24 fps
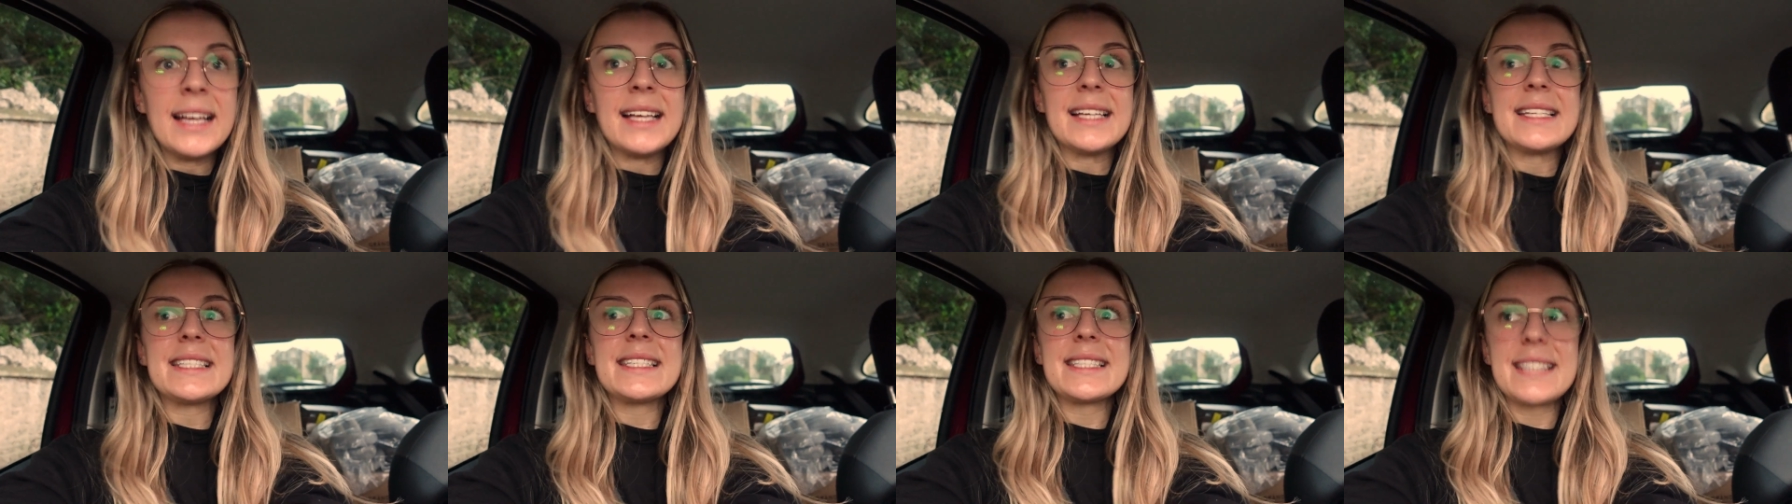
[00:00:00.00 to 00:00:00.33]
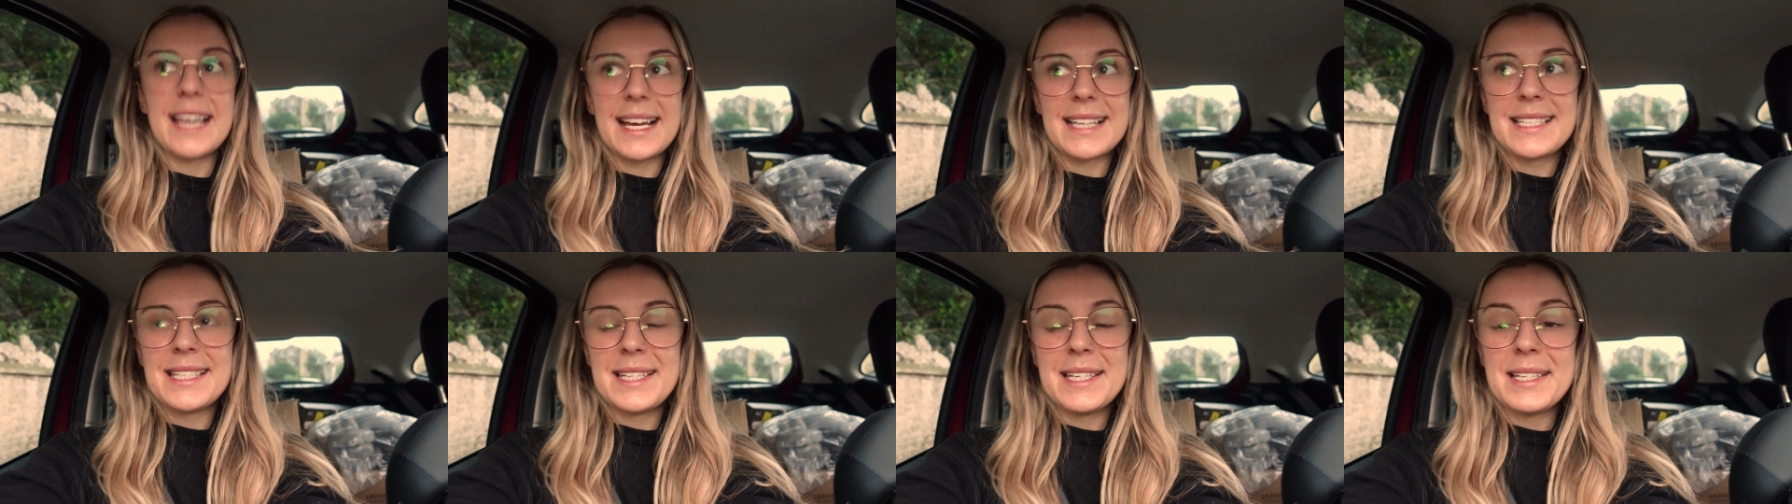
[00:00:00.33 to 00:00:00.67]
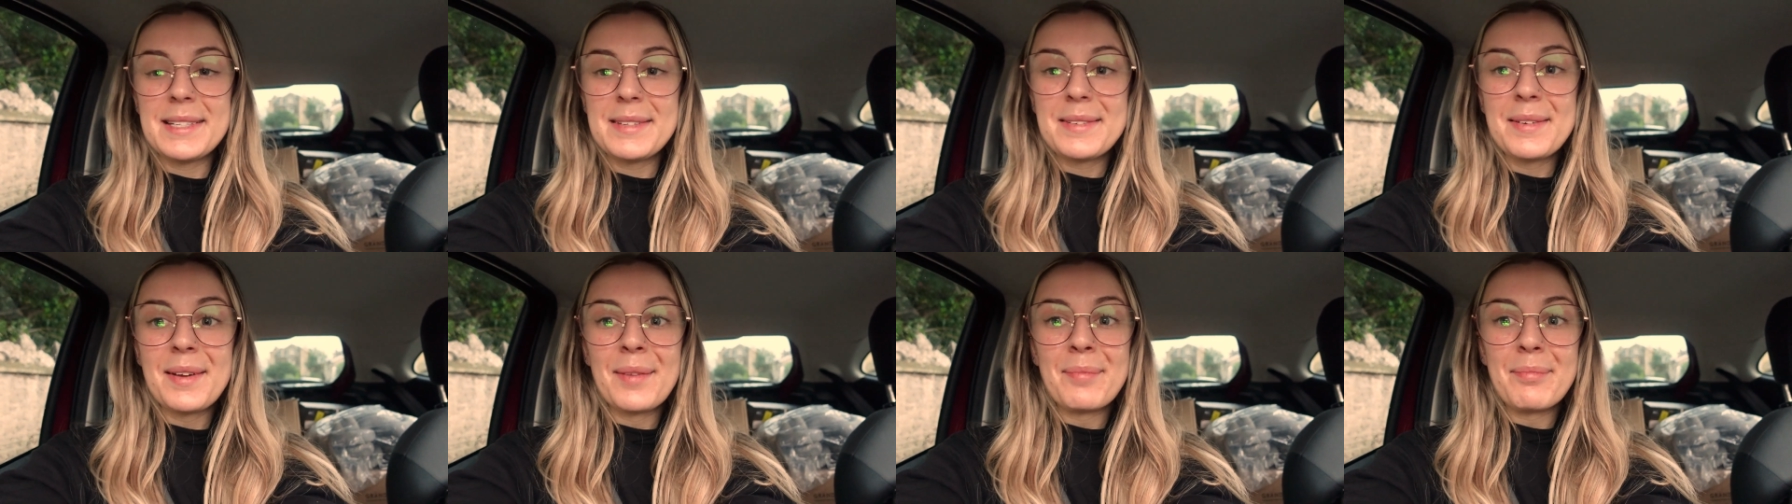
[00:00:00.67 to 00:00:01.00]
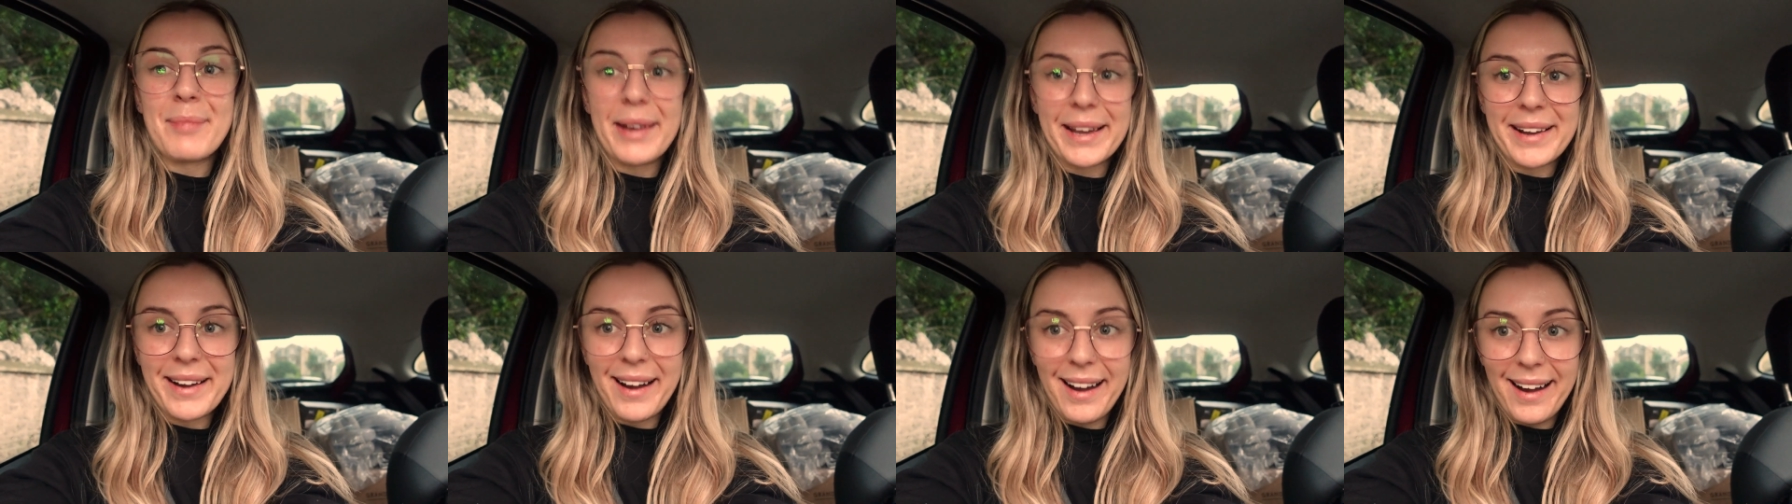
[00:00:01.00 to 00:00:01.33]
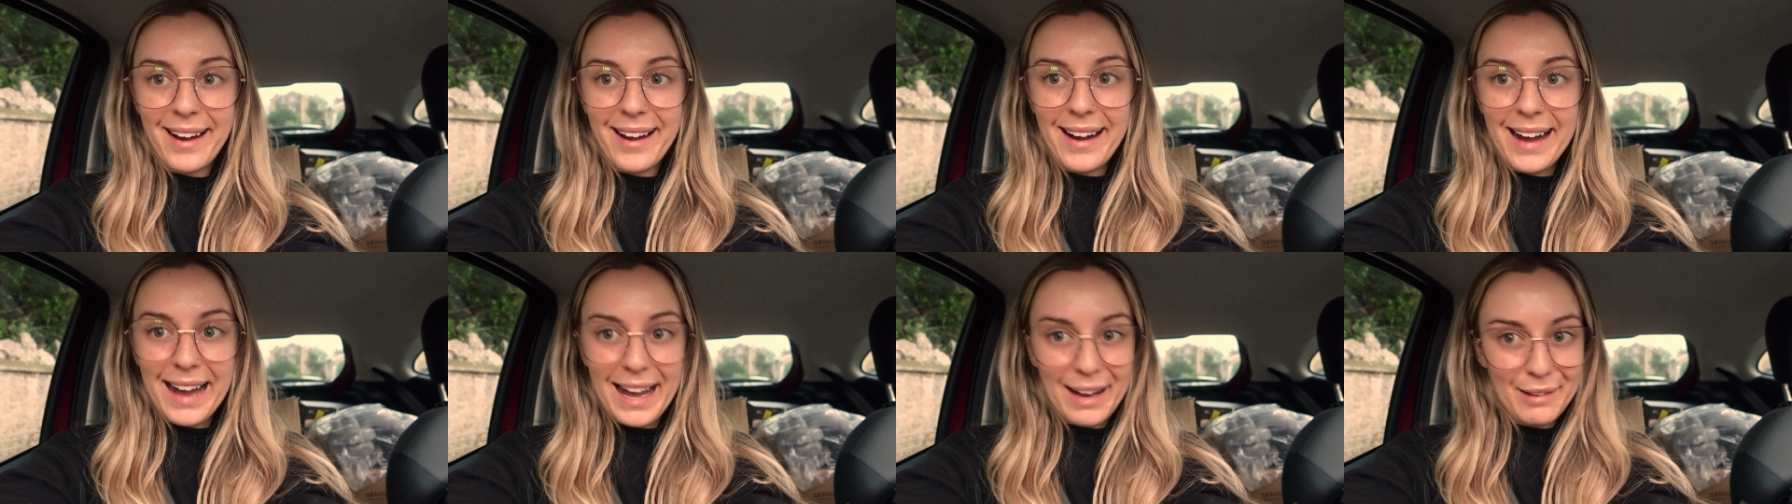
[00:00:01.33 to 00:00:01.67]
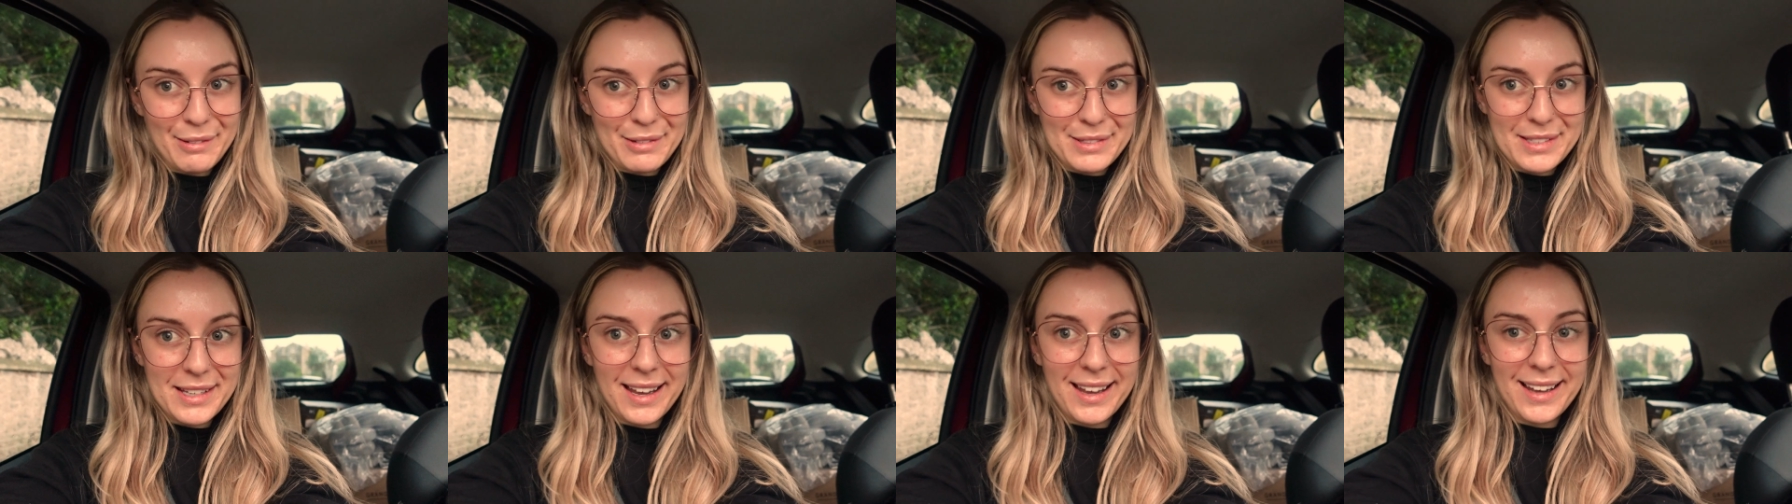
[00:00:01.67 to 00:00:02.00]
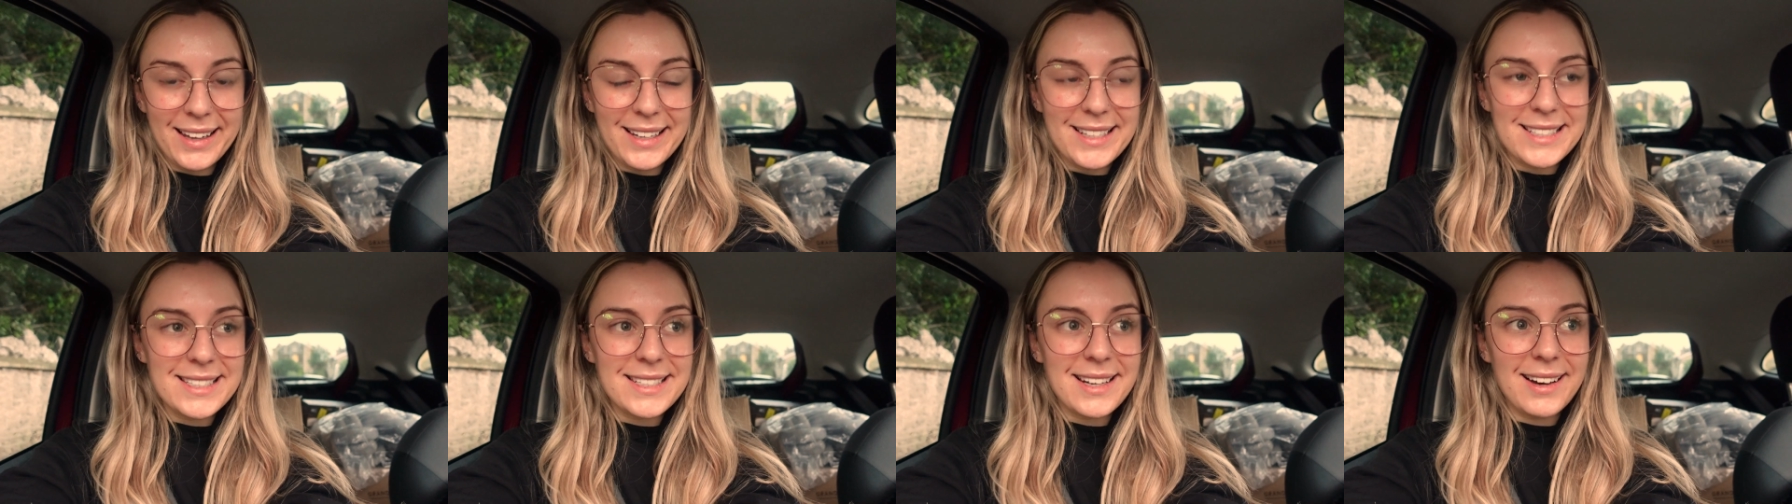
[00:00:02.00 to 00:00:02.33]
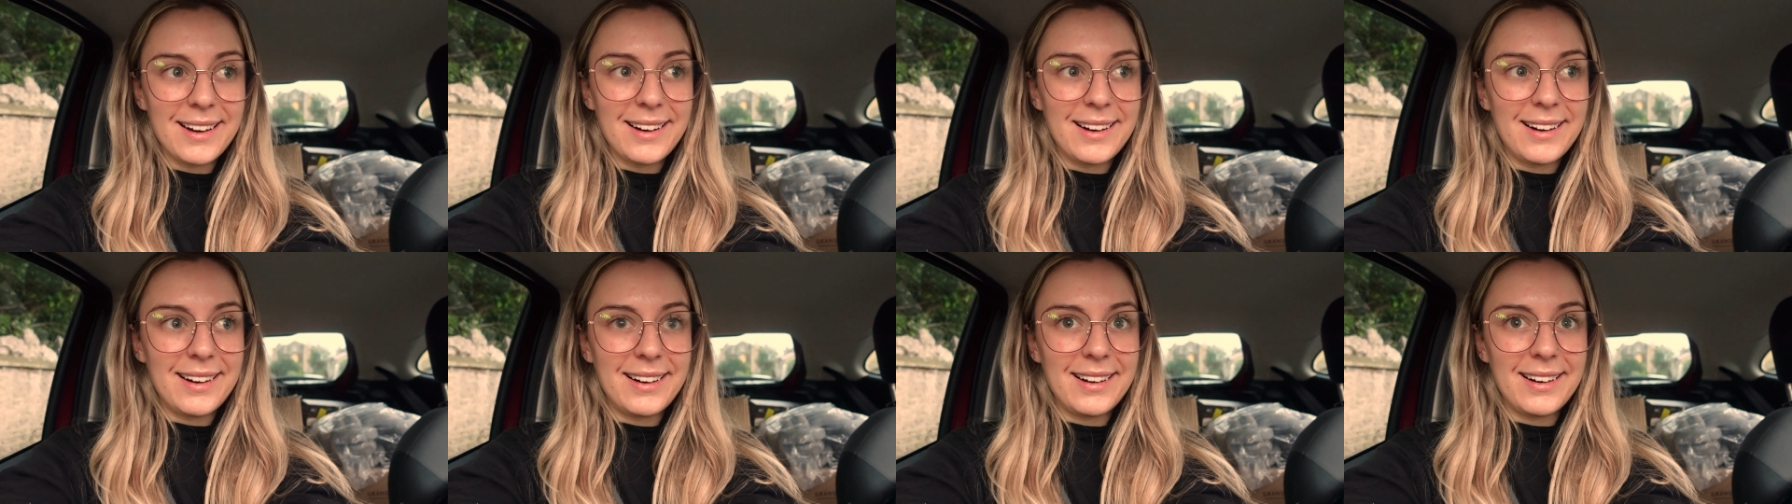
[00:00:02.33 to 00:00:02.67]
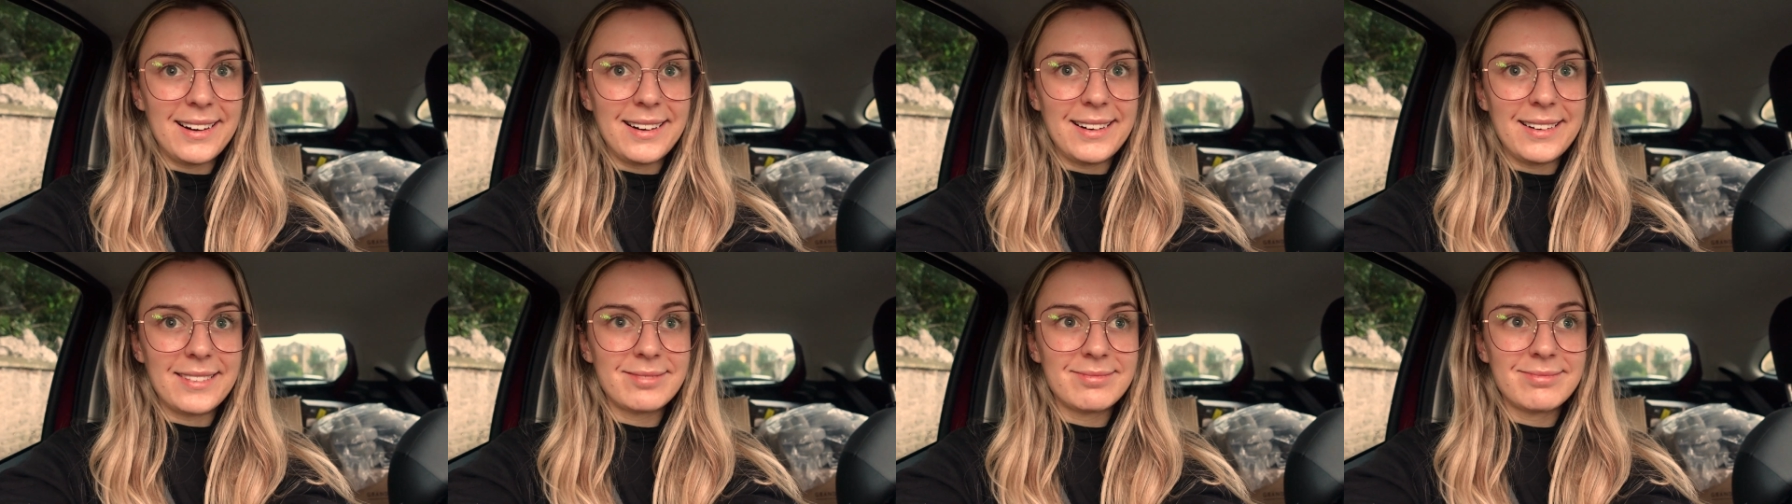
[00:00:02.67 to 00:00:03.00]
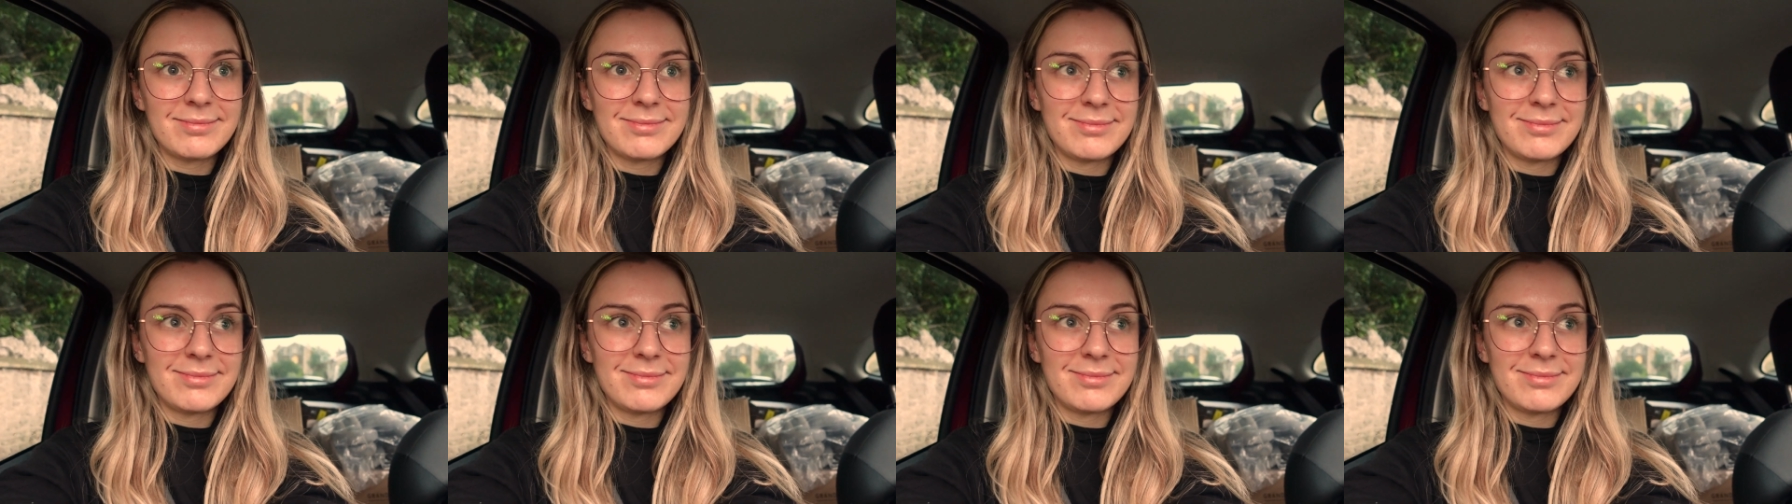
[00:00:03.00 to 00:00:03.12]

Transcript: sat in my car outside our